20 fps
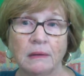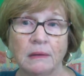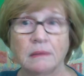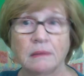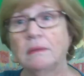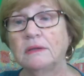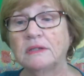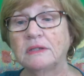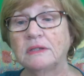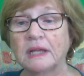
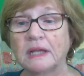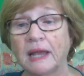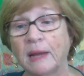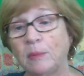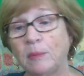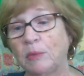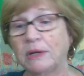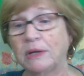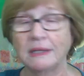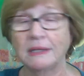
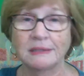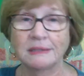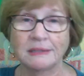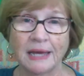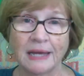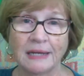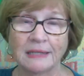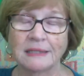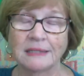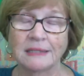celebrity
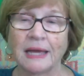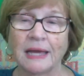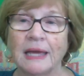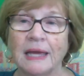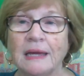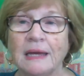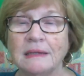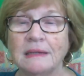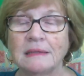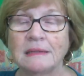status, I
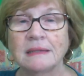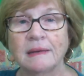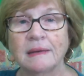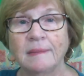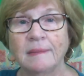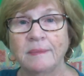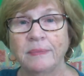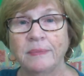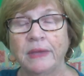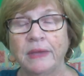guess.
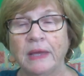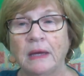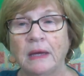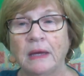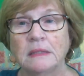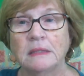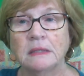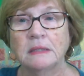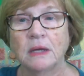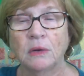
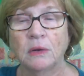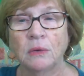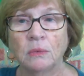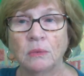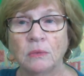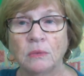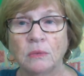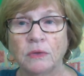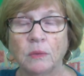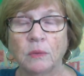
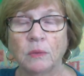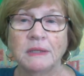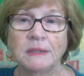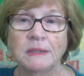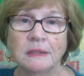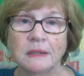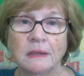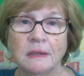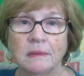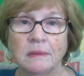So there was
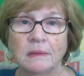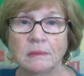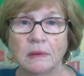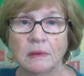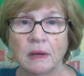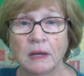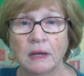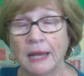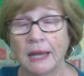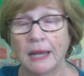an
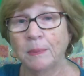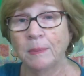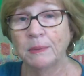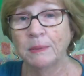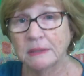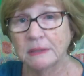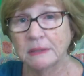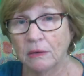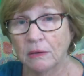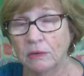
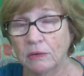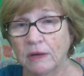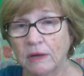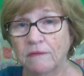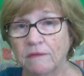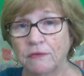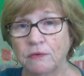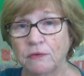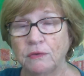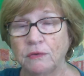episode
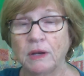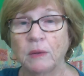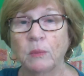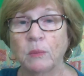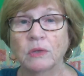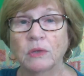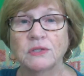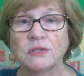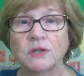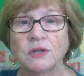of Food
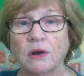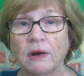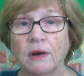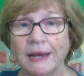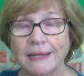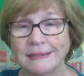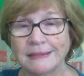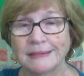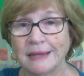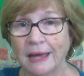Network Star
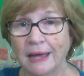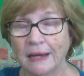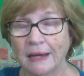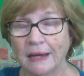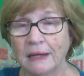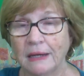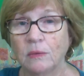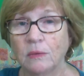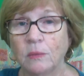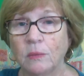last
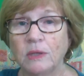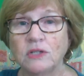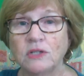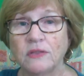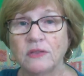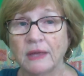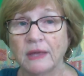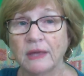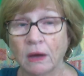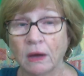night in which
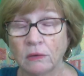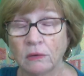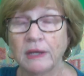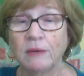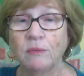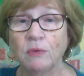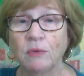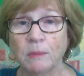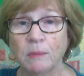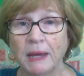the only
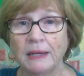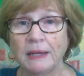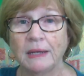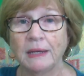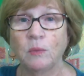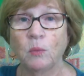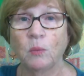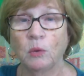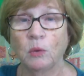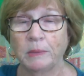
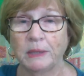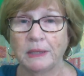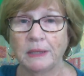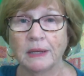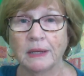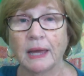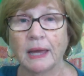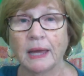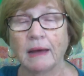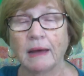remaining woman,
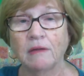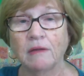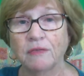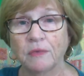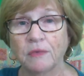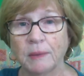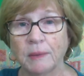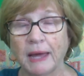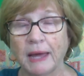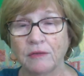a gal
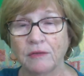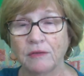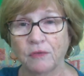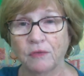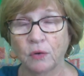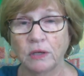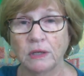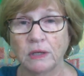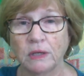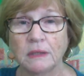from
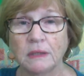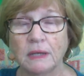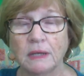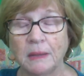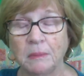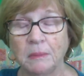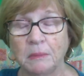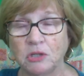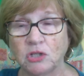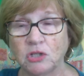California
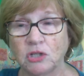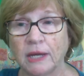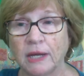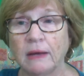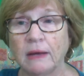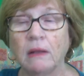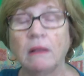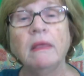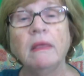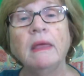named
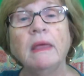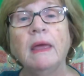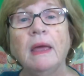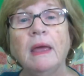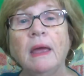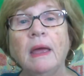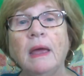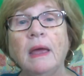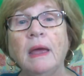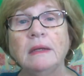Michelle,
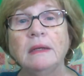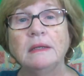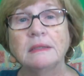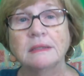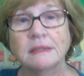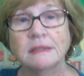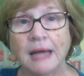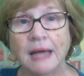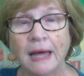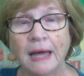
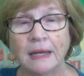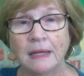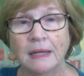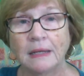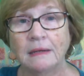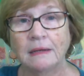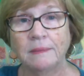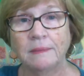decided,